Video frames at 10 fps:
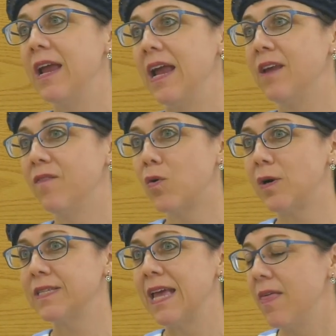And of
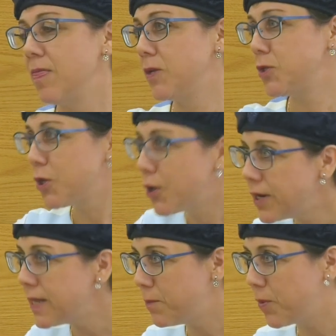course, the
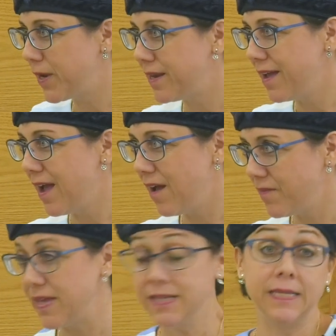turning point
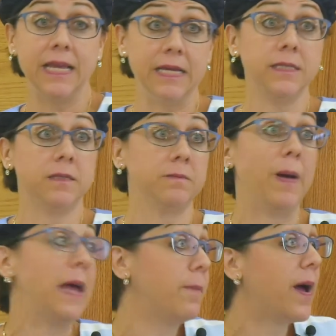of this is
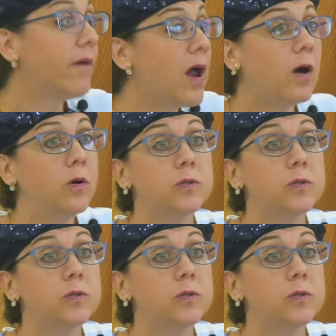Bat Paro,